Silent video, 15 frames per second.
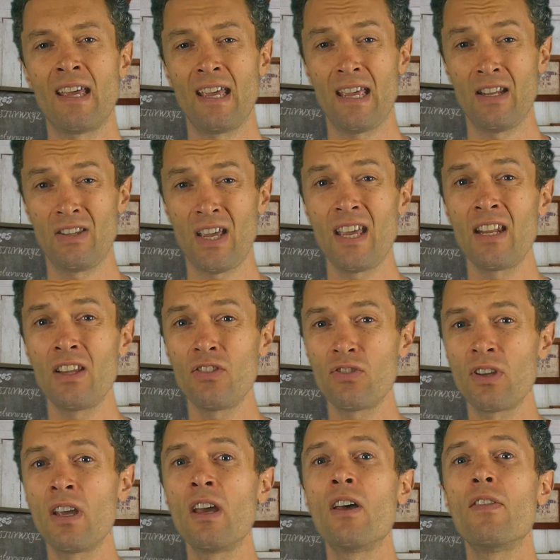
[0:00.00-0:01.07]
In Danish,
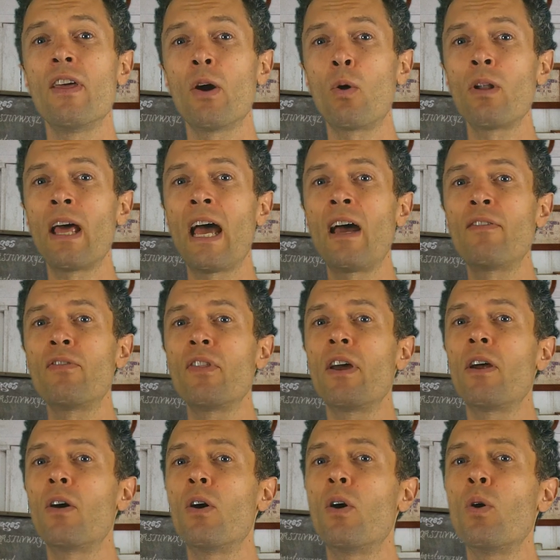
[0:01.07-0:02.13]
they all have
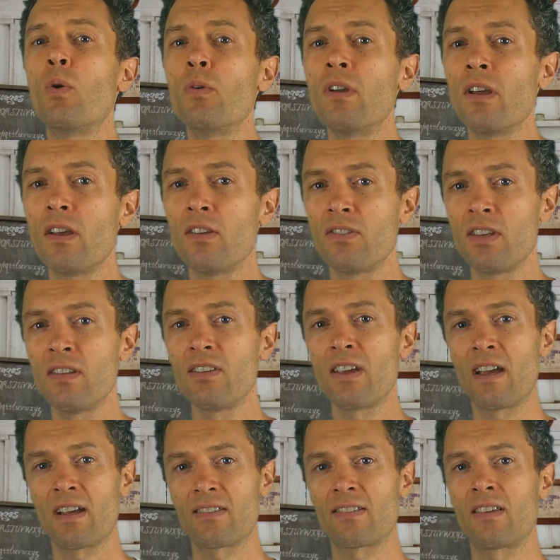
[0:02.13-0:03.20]
their own
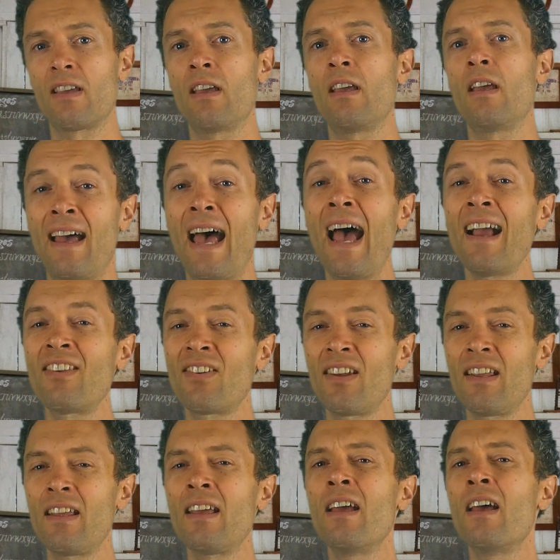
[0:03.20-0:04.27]
syntax.
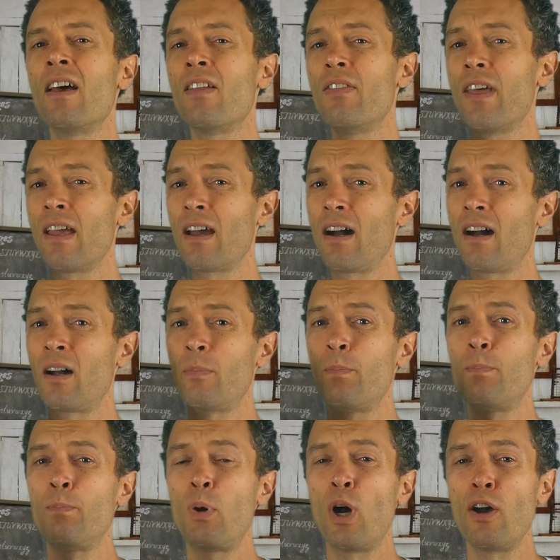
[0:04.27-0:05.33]
Actually, they are
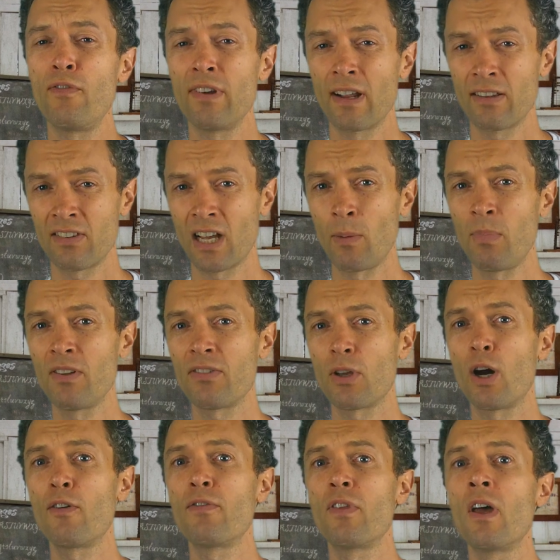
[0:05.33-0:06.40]
perfect examples
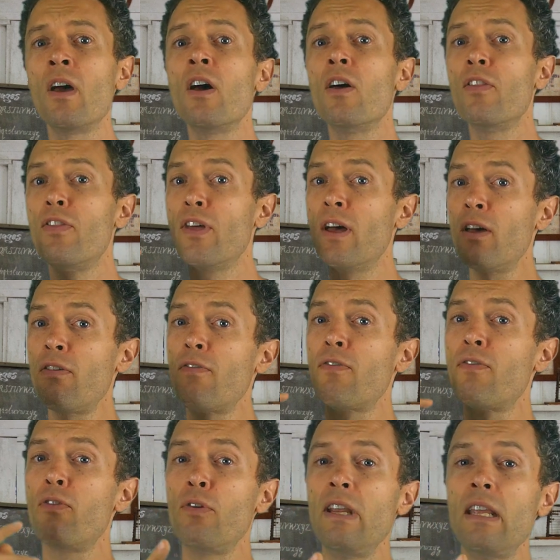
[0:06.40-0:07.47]
of the
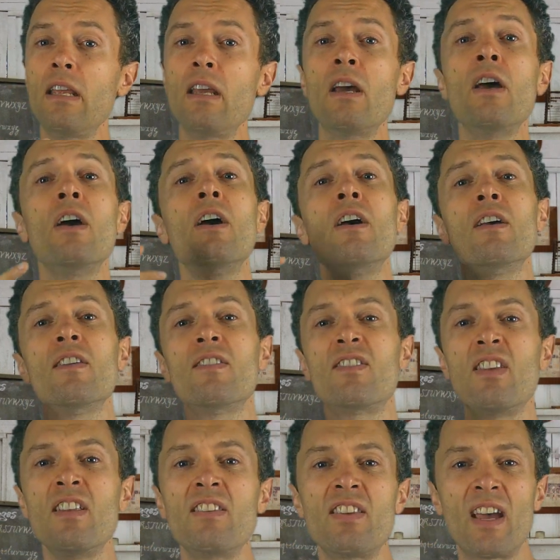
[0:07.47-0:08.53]
three
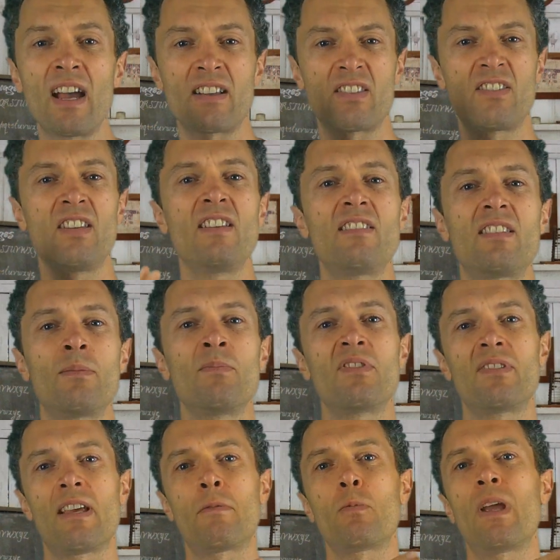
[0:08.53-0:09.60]
syntax systems
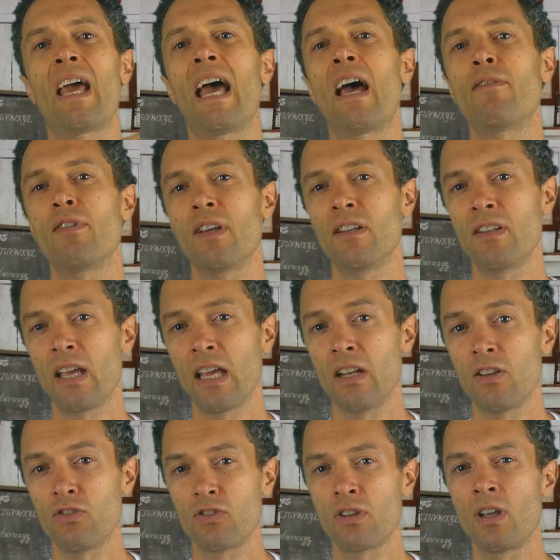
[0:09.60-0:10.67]
that we have in
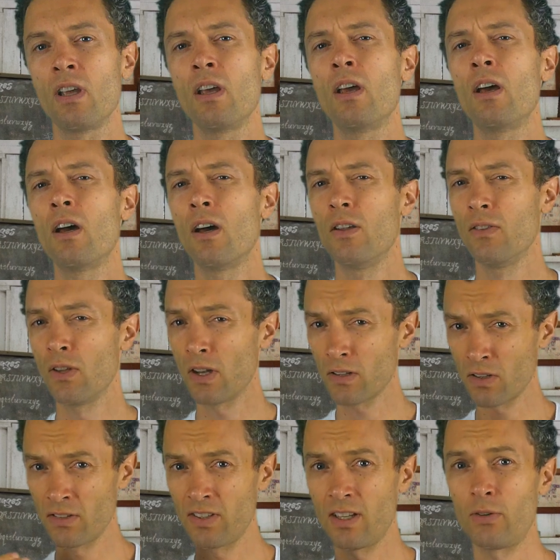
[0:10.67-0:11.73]
Danish, not
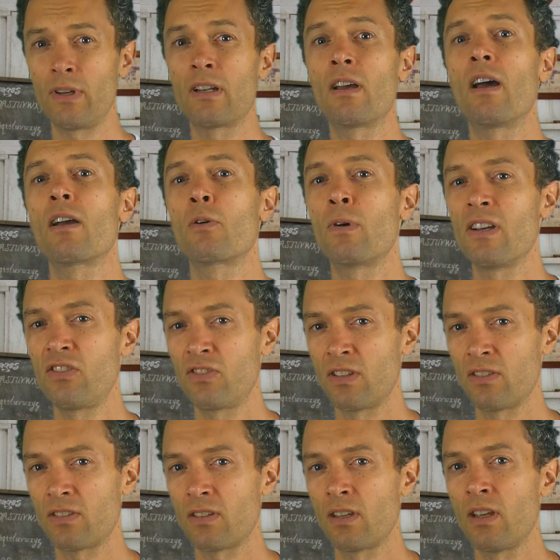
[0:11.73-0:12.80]
considering
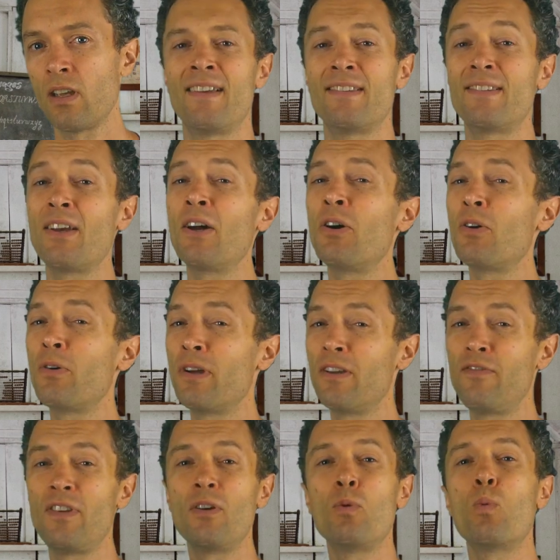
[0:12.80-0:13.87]
questions. So
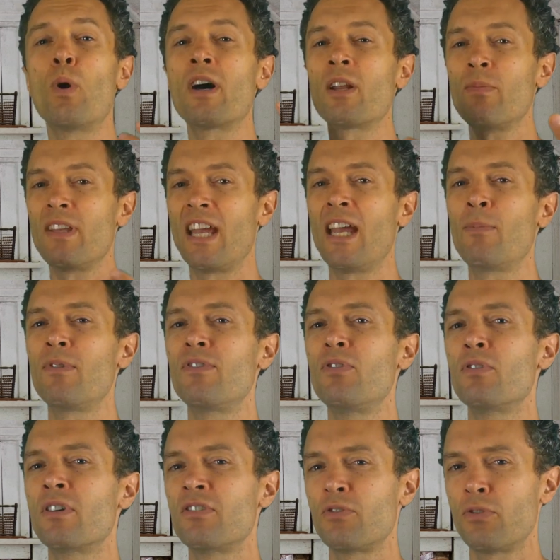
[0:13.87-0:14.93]
if you want to be able to
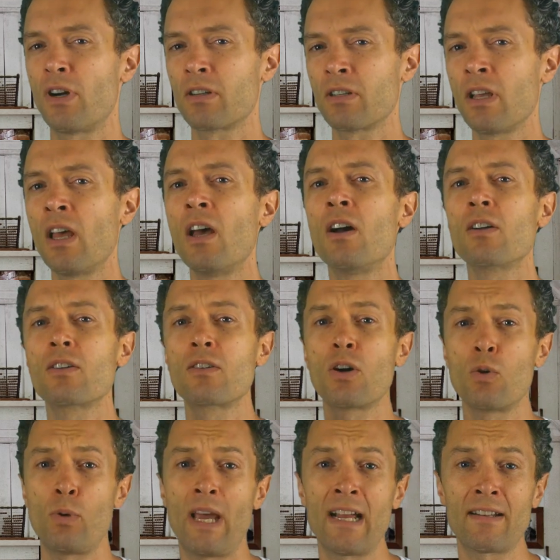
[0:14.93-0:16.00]
construct
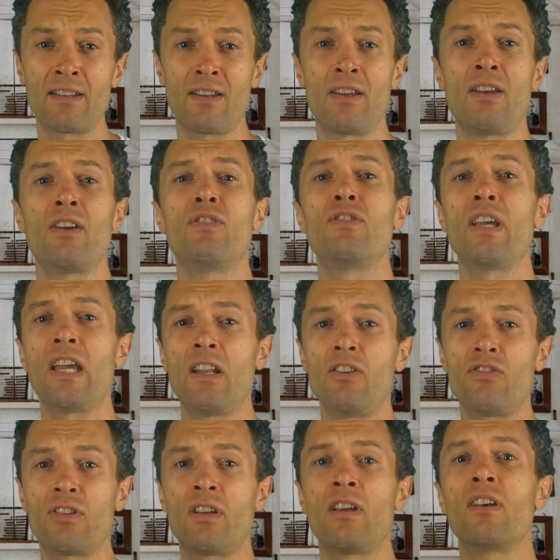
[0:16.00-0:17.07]
correct
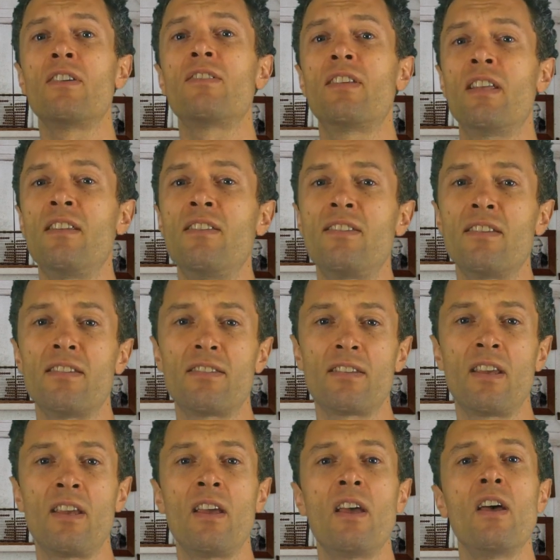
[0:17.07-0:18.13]
Danish sentences,
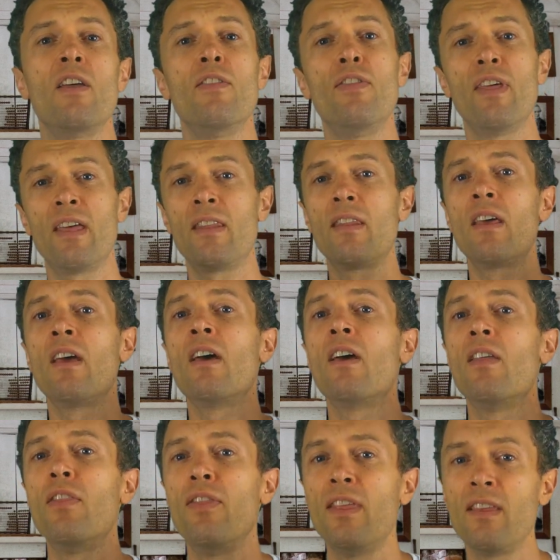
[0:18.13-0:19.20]
then
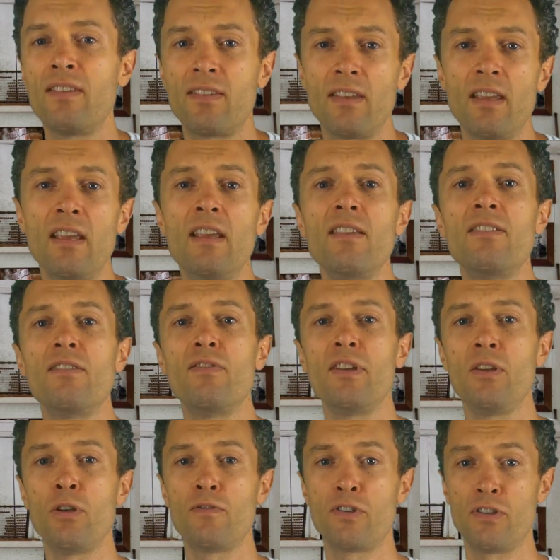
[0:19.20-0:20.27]
this is the
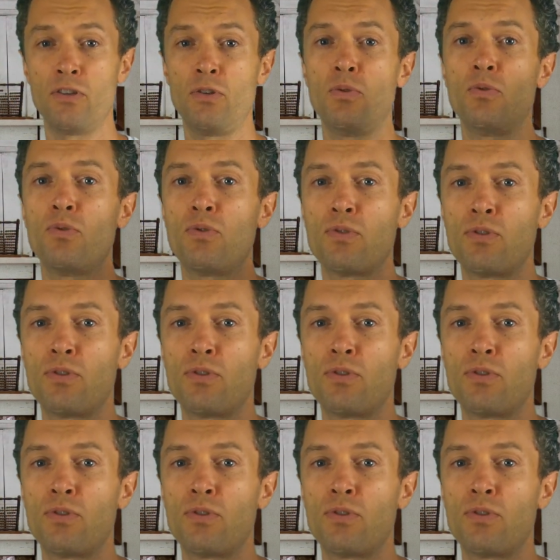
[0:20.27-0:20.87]
video for you.